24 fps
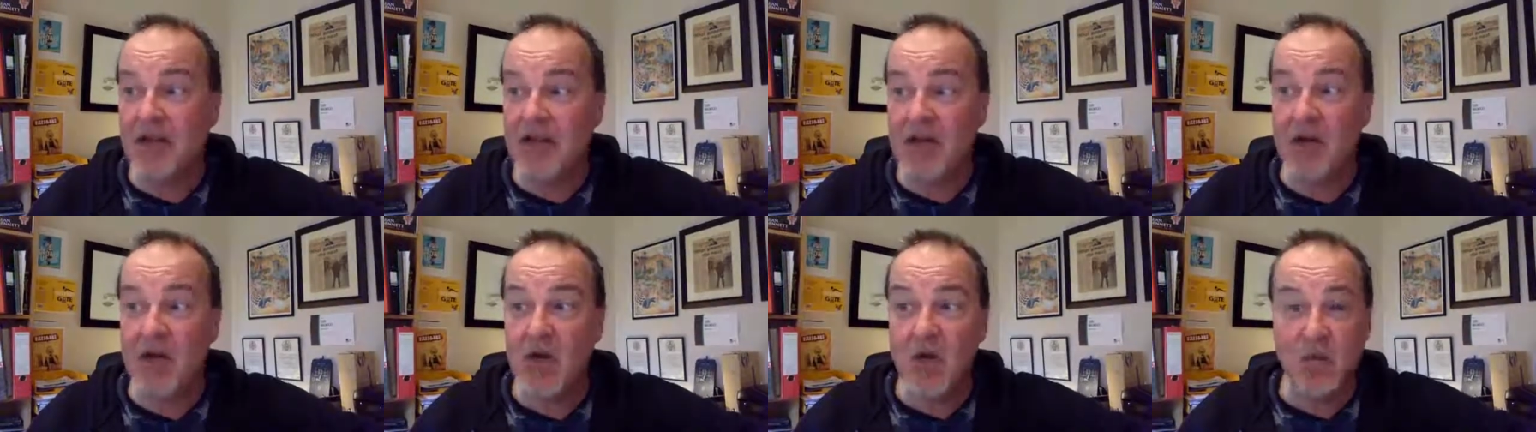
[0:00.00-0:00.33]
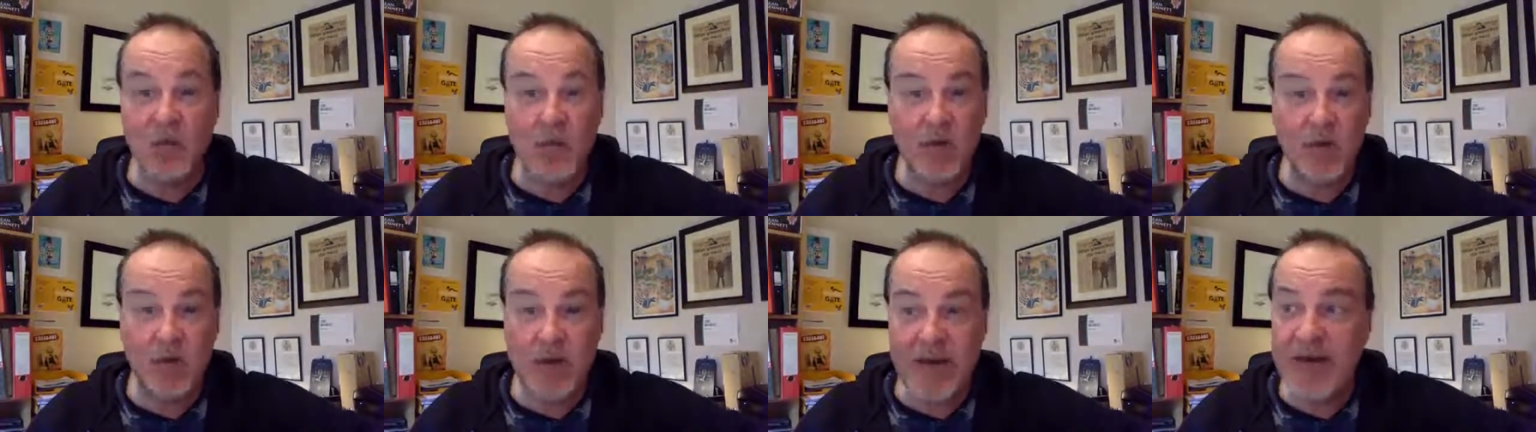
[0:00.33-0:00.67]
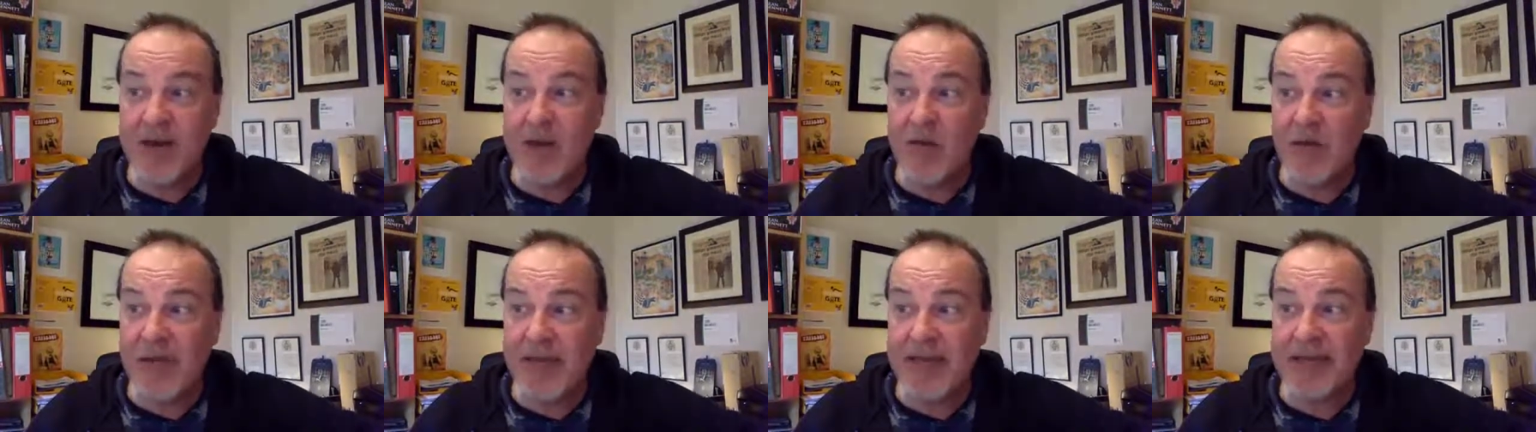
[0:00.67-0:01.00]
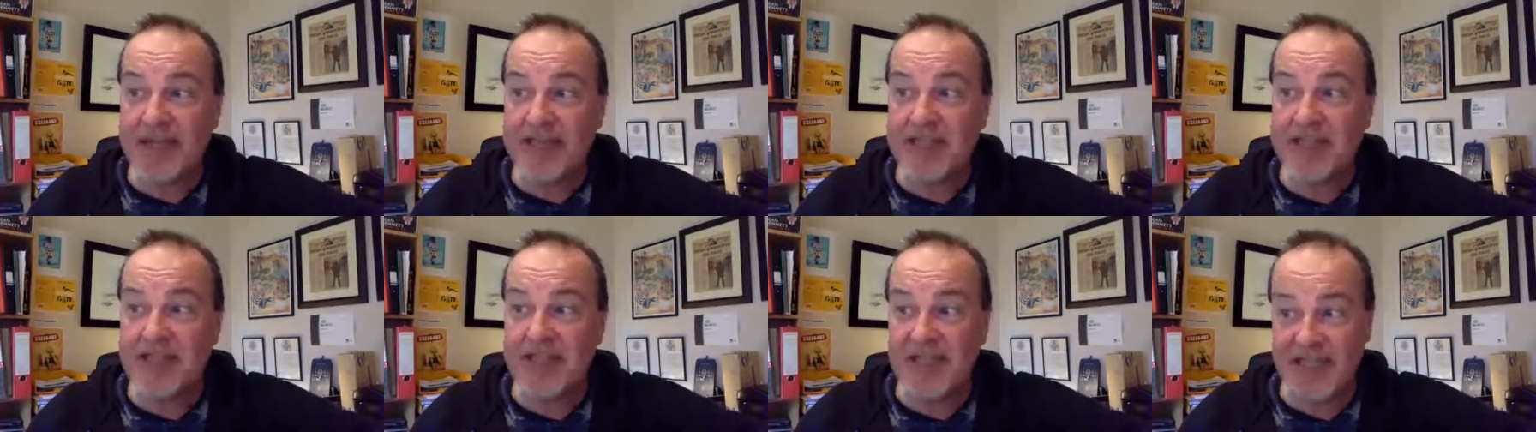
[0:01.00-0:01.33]
that when we
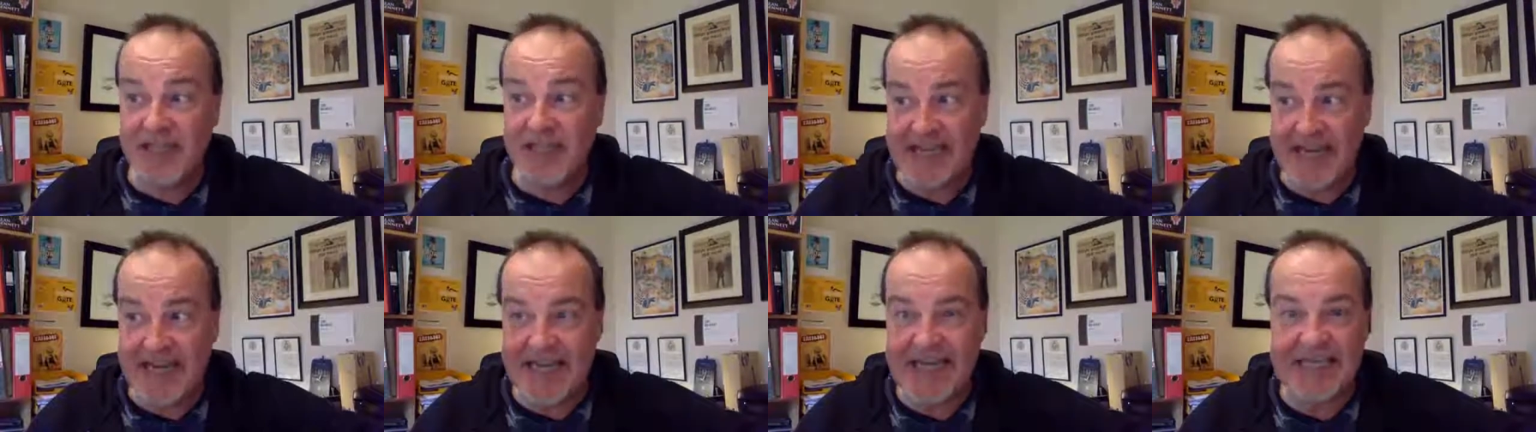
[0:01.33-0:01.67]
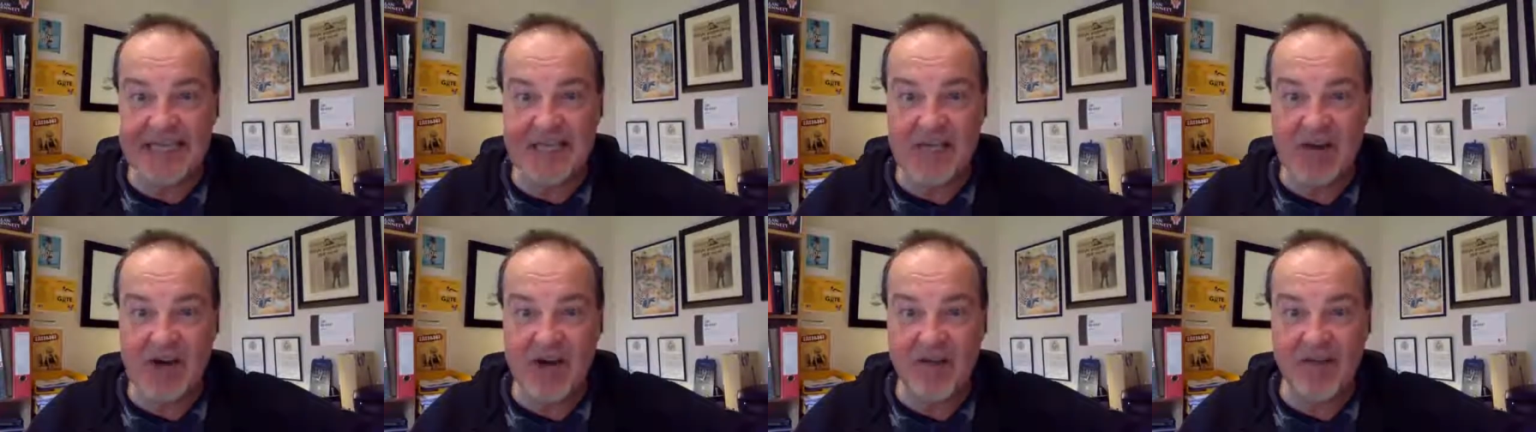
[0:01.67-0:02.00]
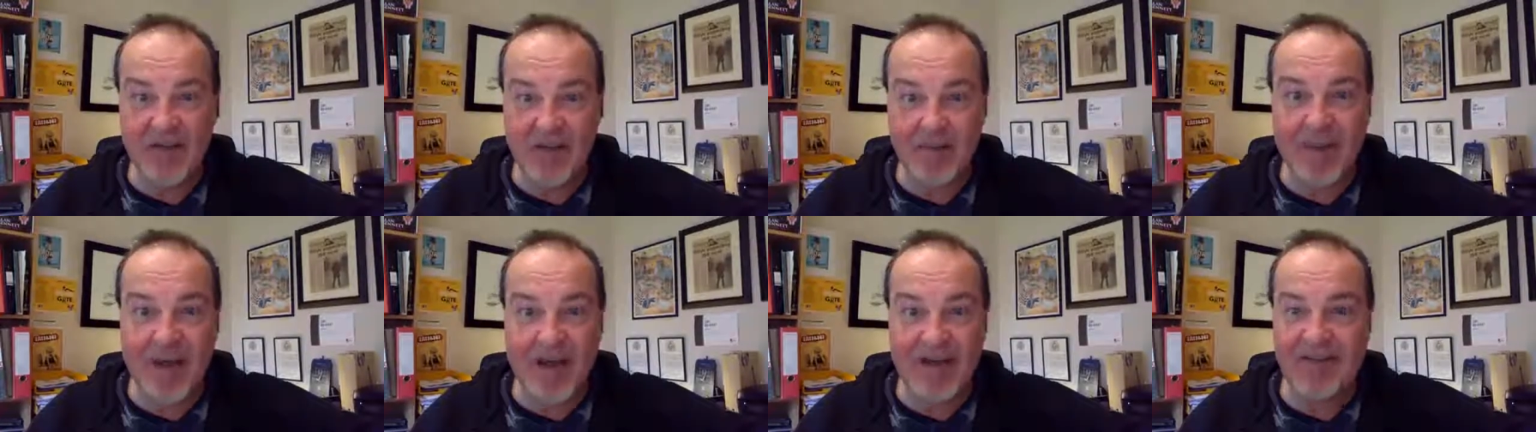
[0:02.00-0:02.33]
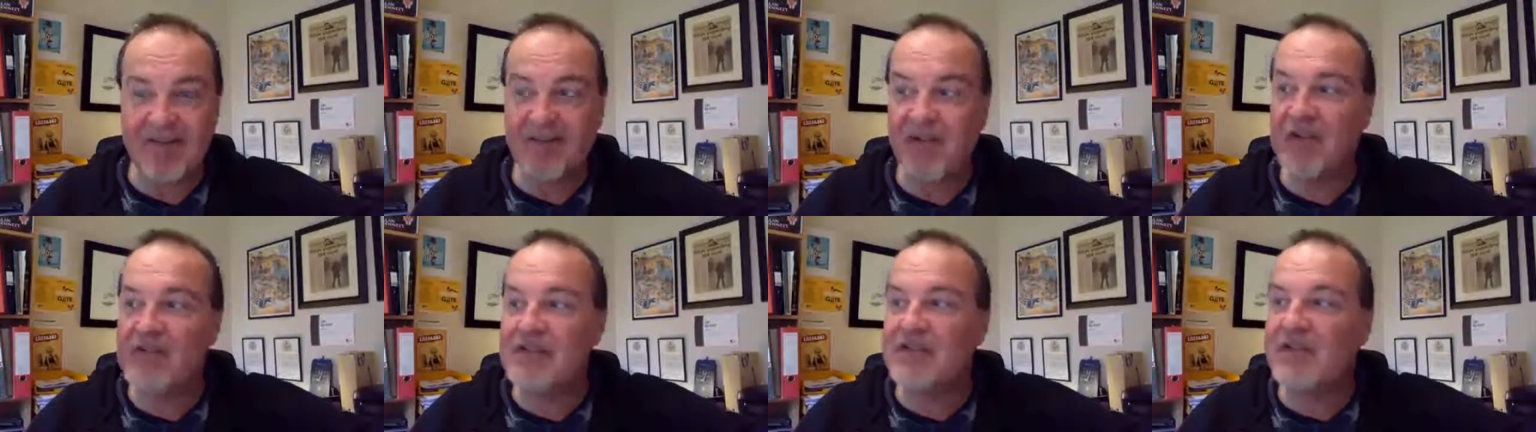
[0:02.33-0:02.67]
arranged the date for my
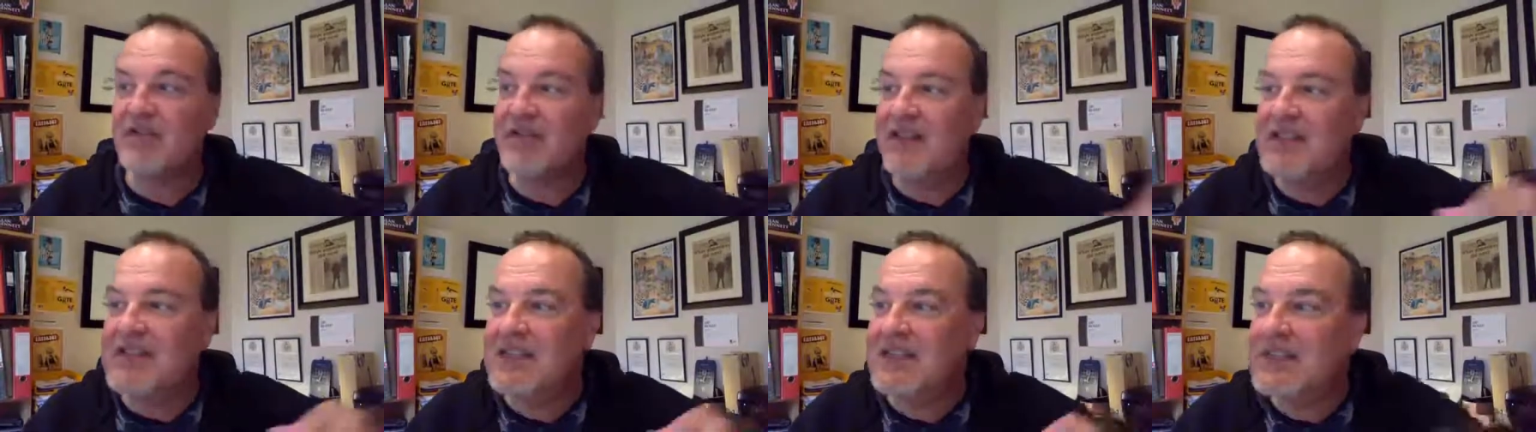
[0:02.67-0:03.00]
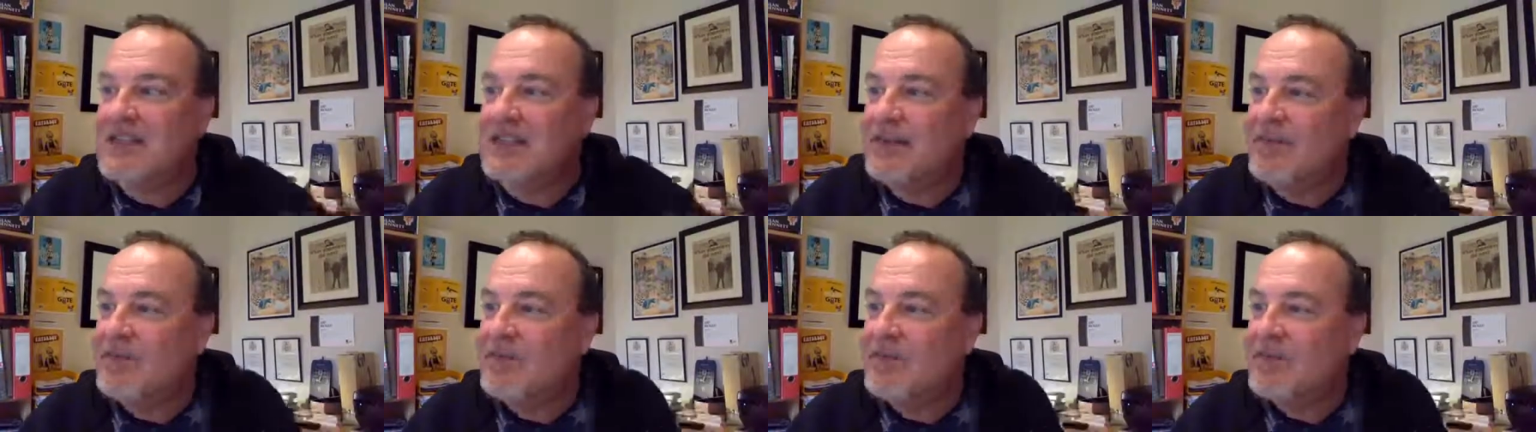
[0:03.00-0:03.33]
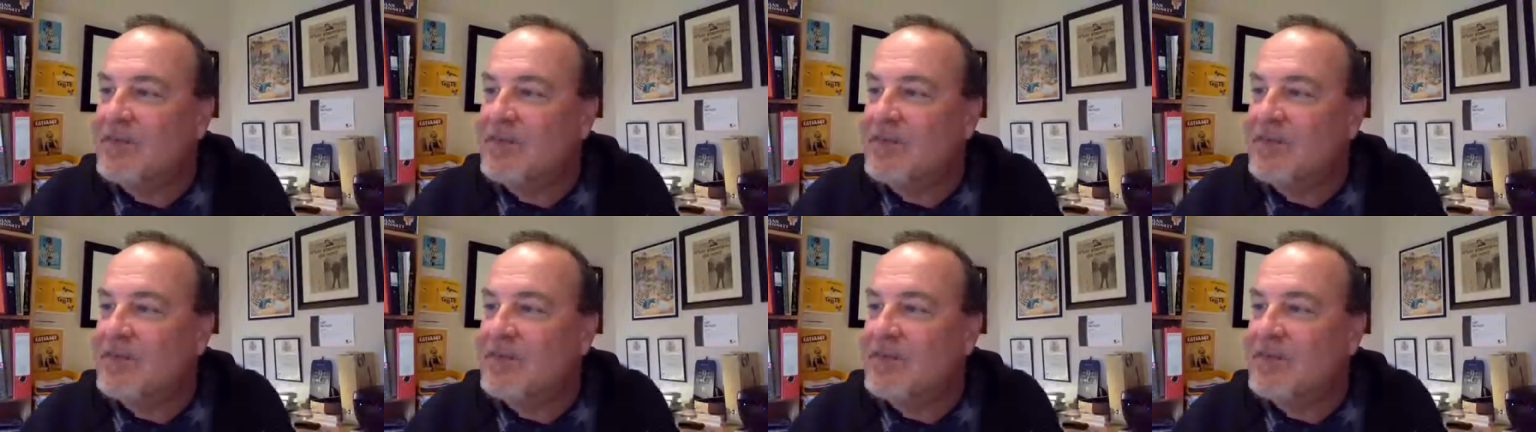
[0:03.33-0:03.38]
first visit,